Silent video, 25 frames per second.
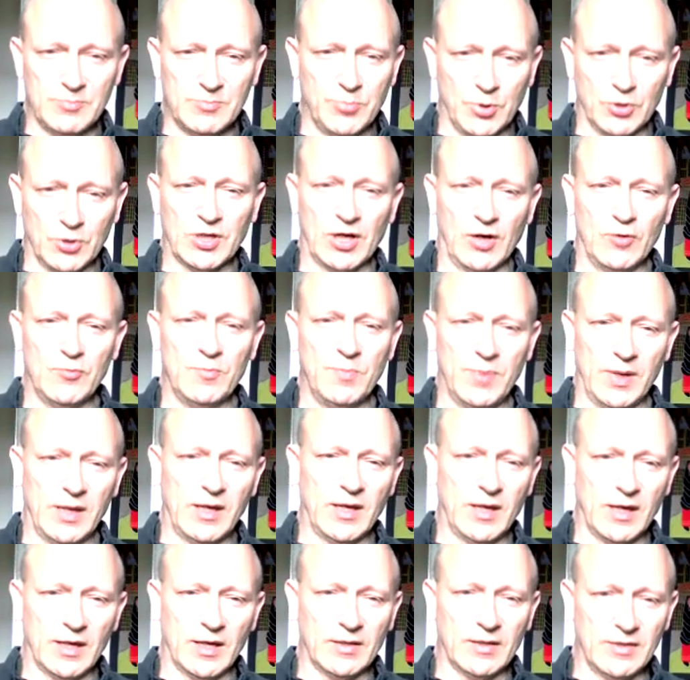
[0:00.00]
Buddha
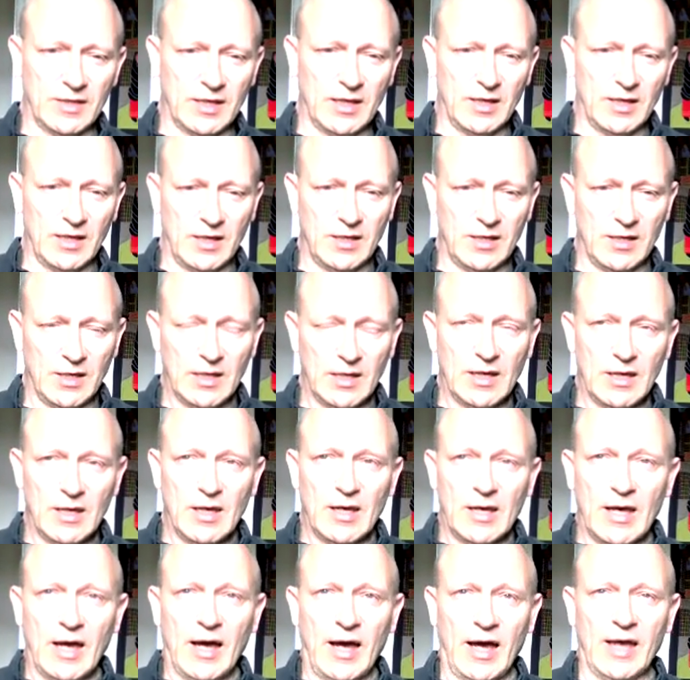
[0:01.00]
being the
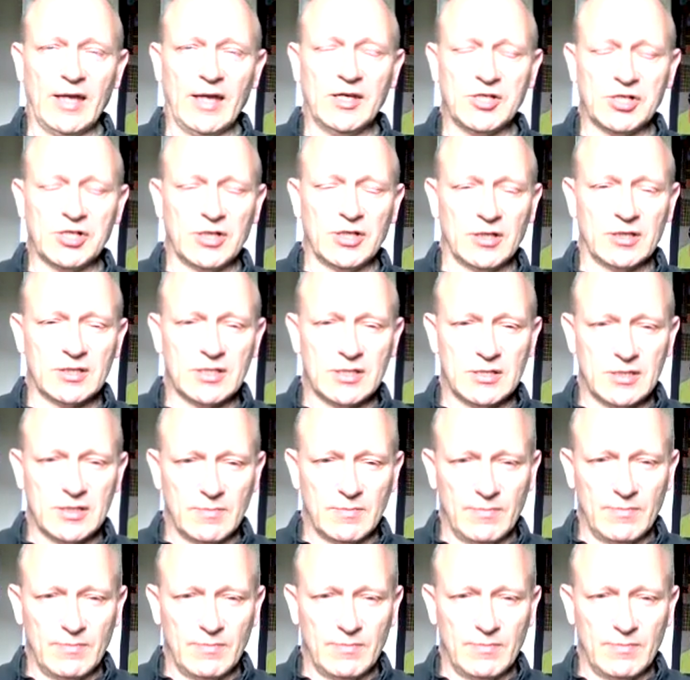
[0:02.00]
ancient